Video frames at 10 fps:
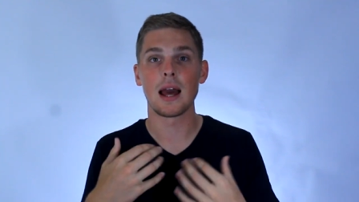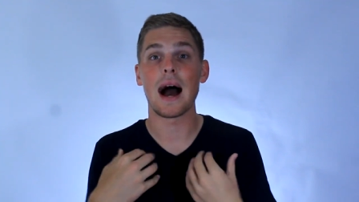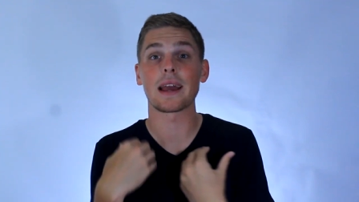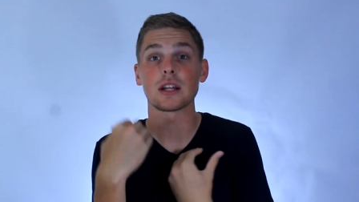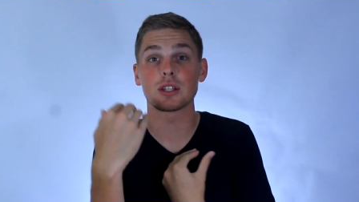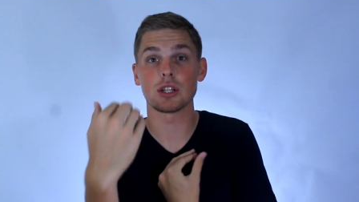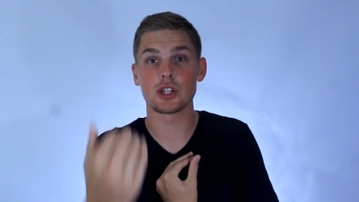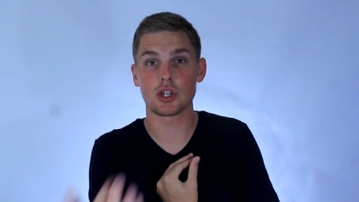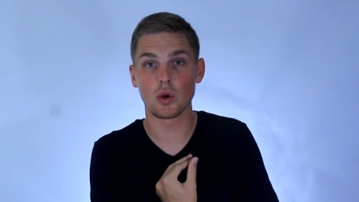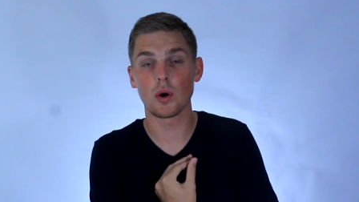I can
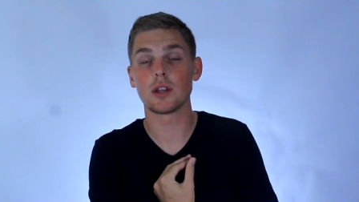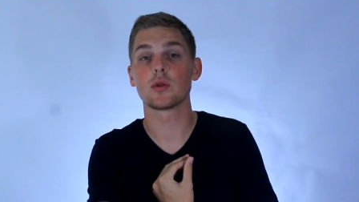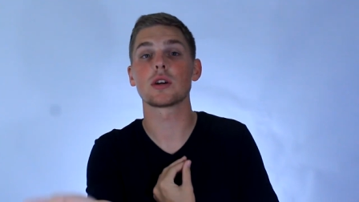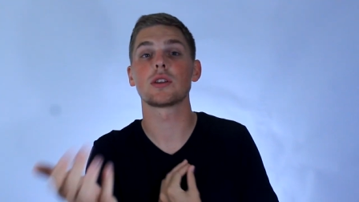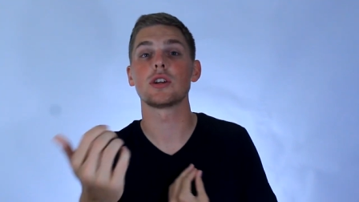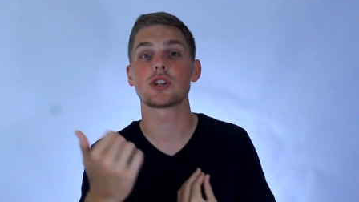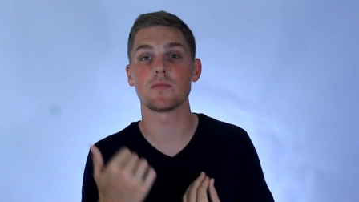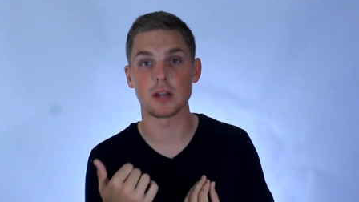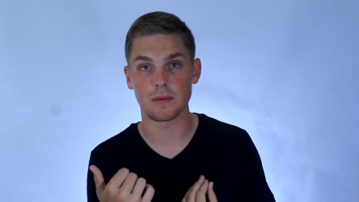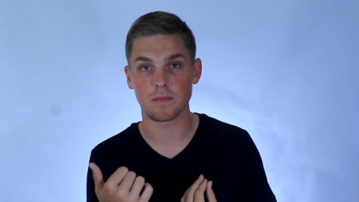teach you and you can teach
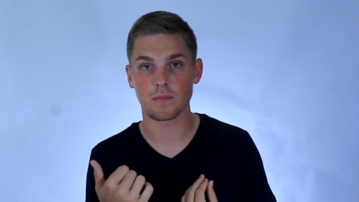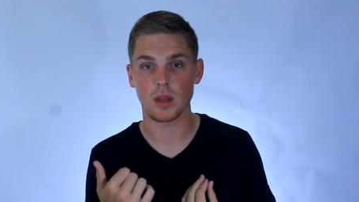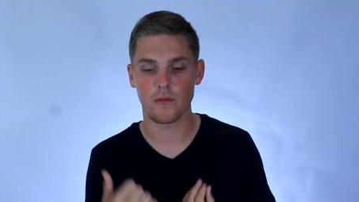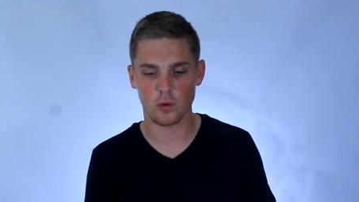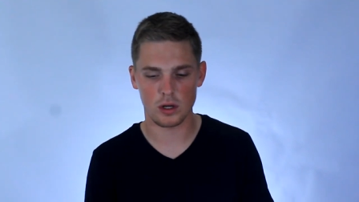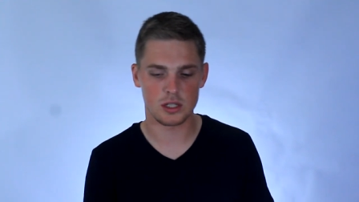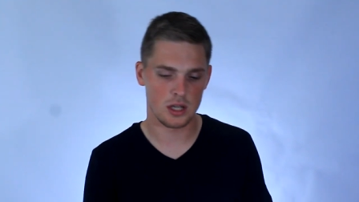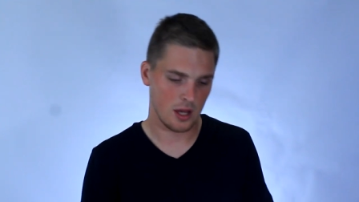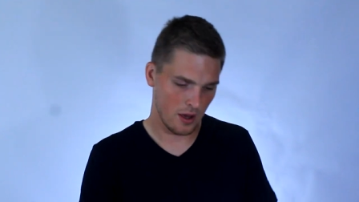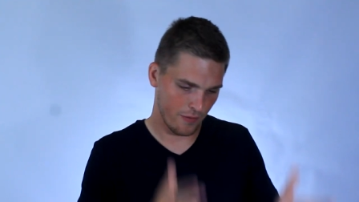me. Of
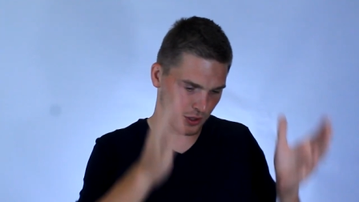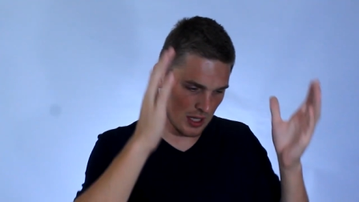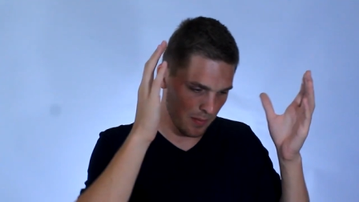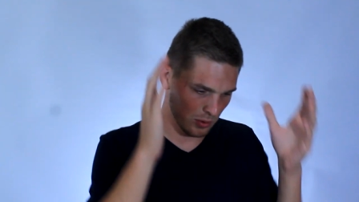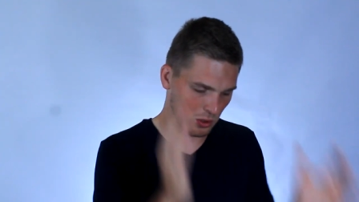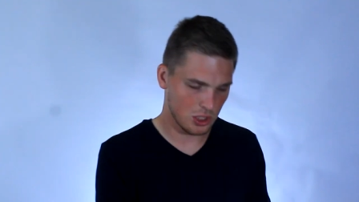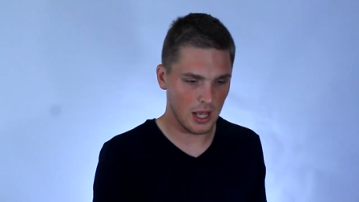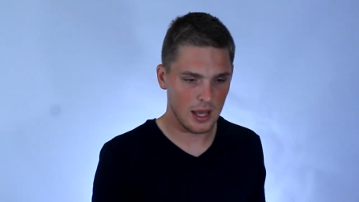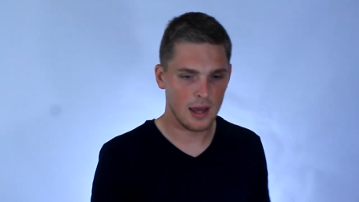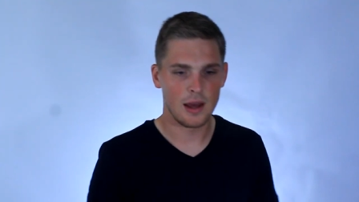course, for example,
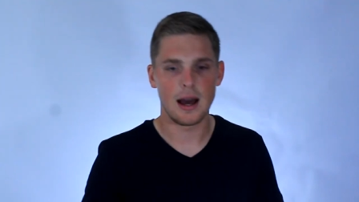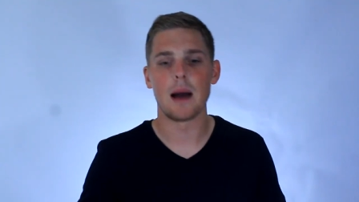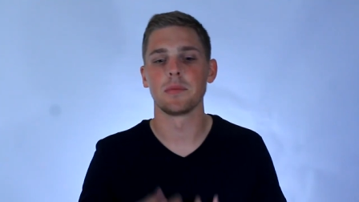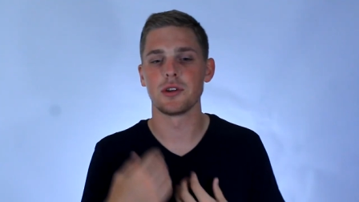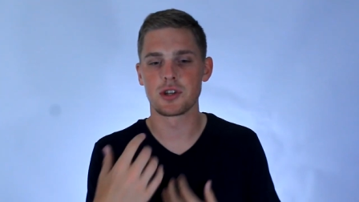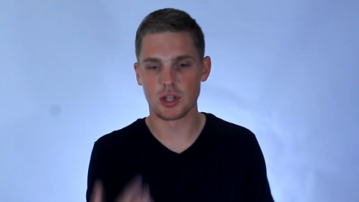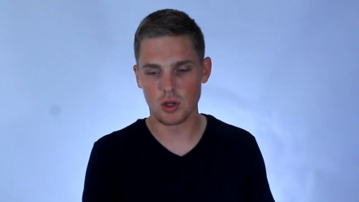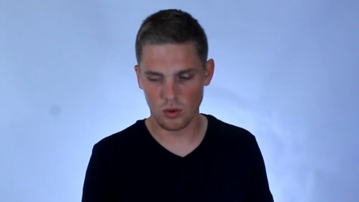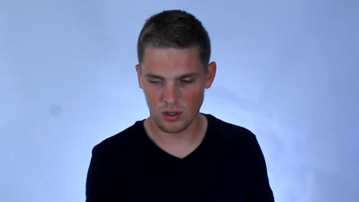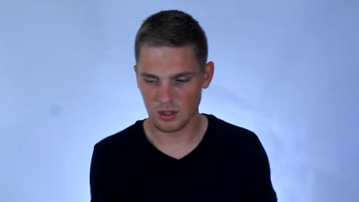today I'm teaching
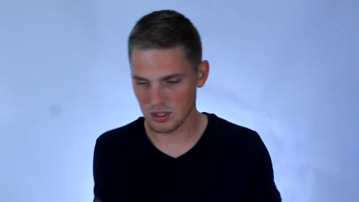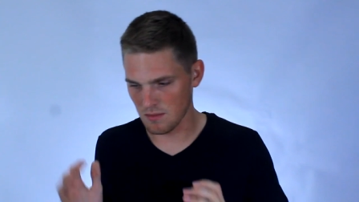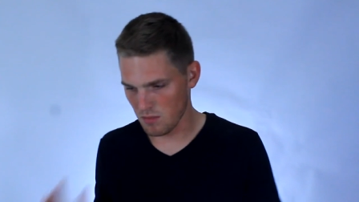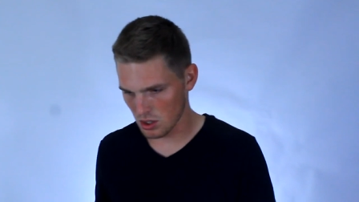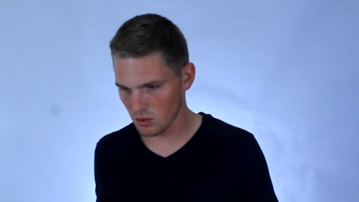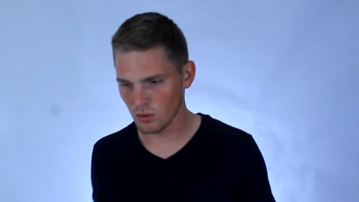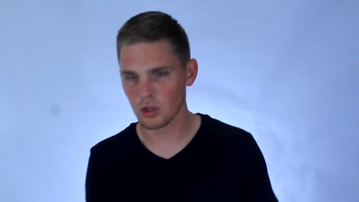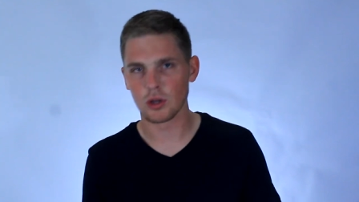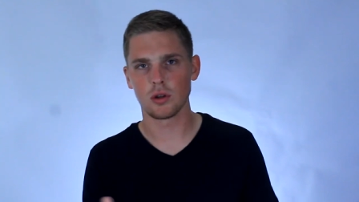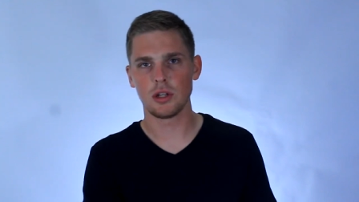you,
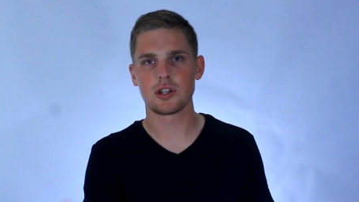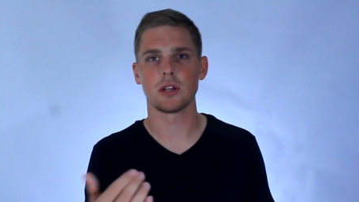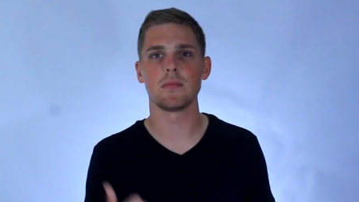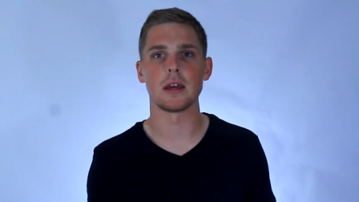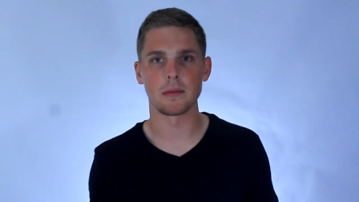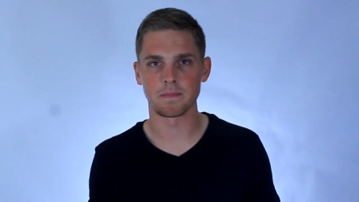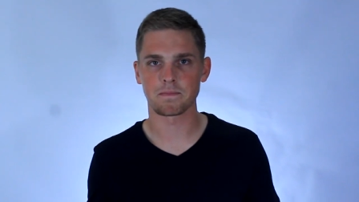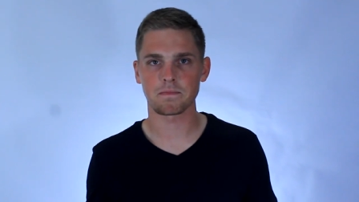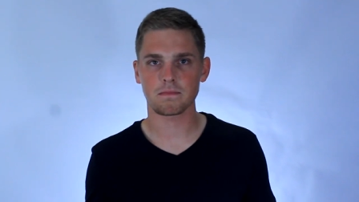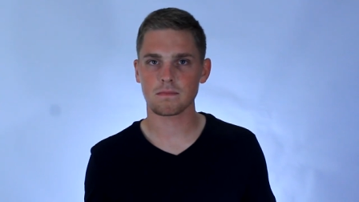tomorrow you're teaching me.
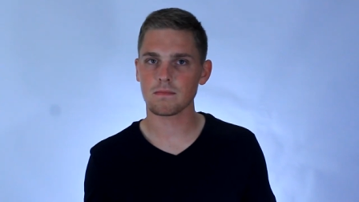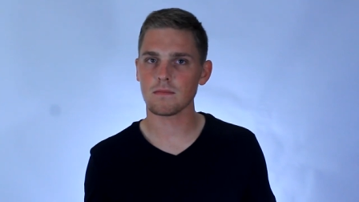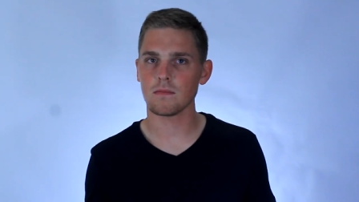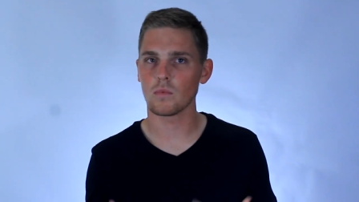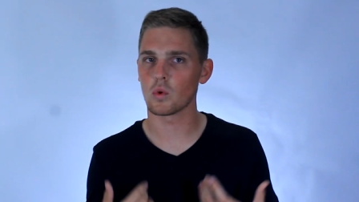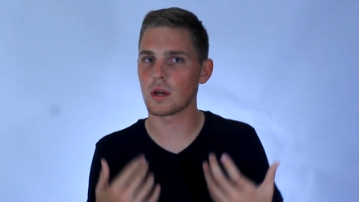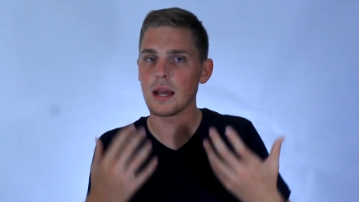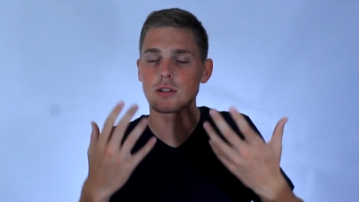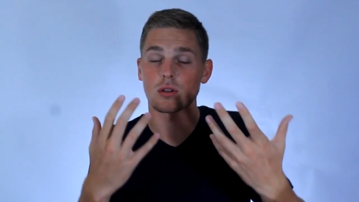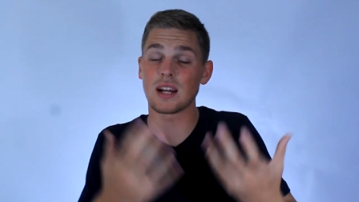
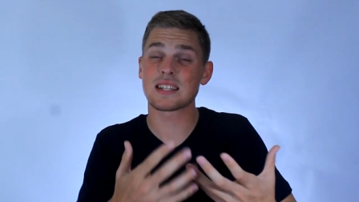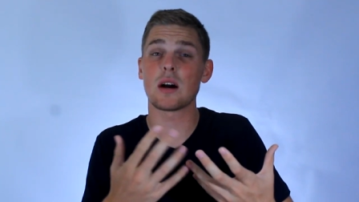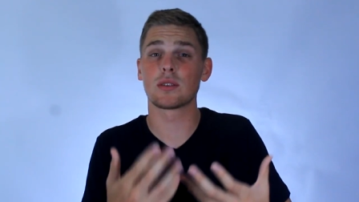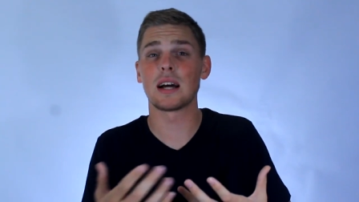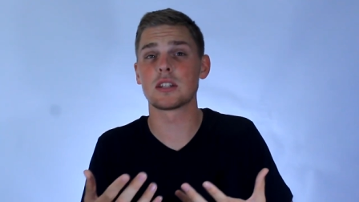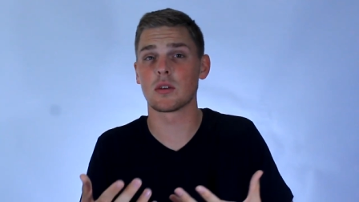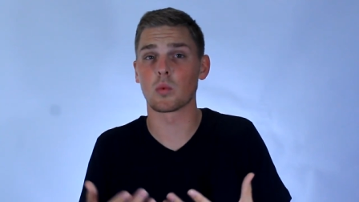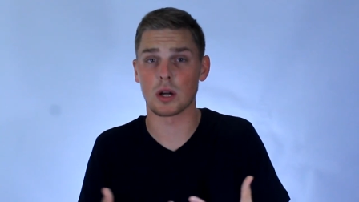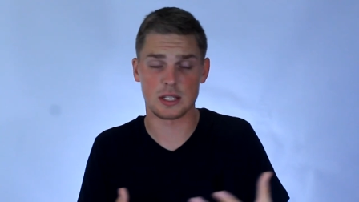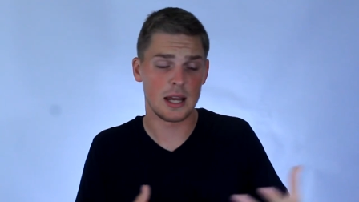Okay, so that's how Tandem
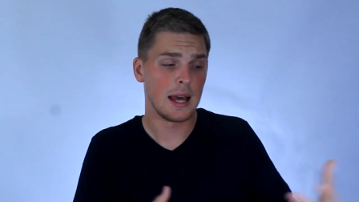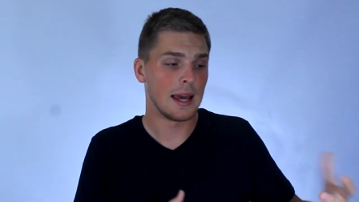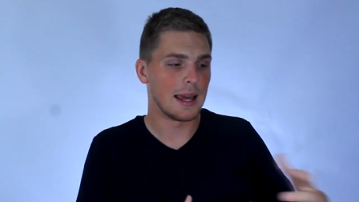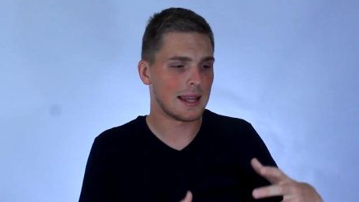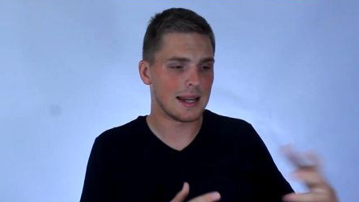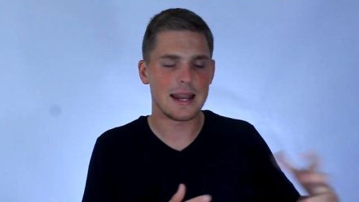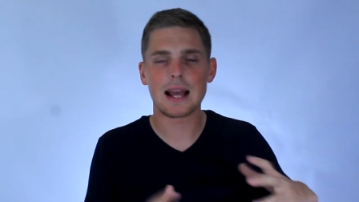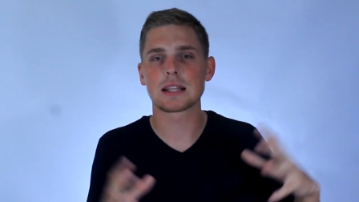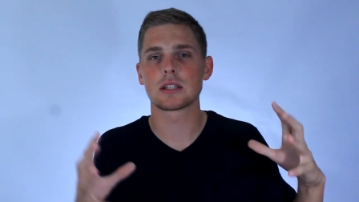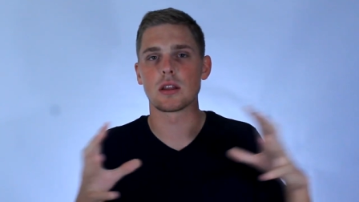works. It
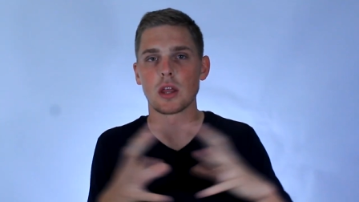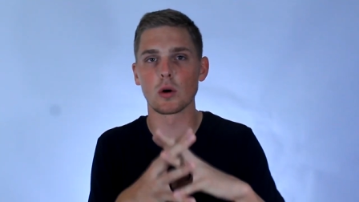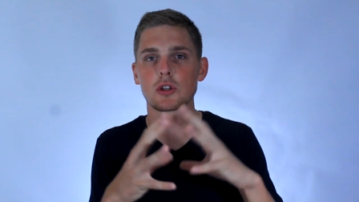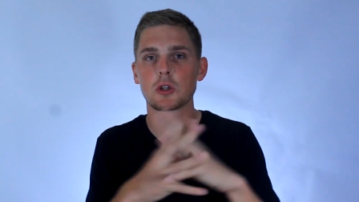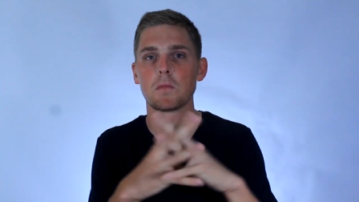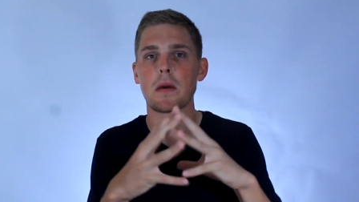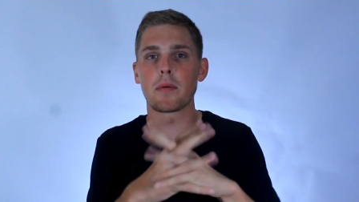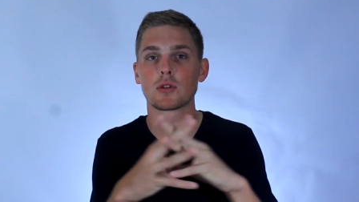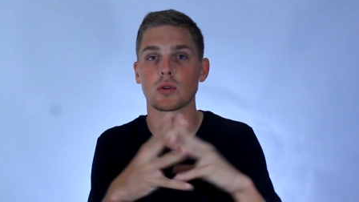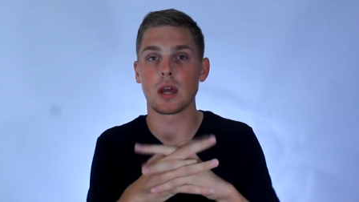connects those two
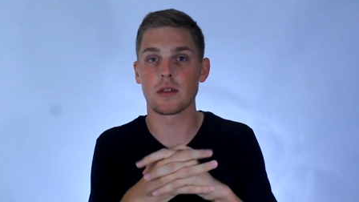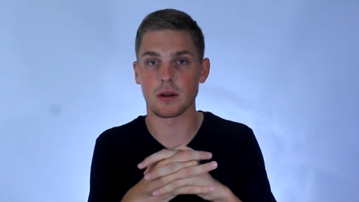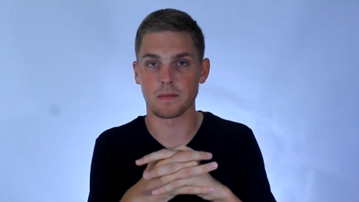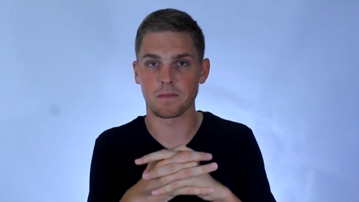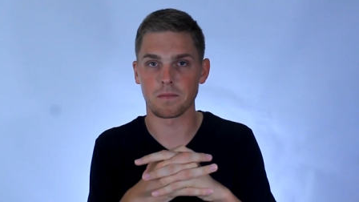people together.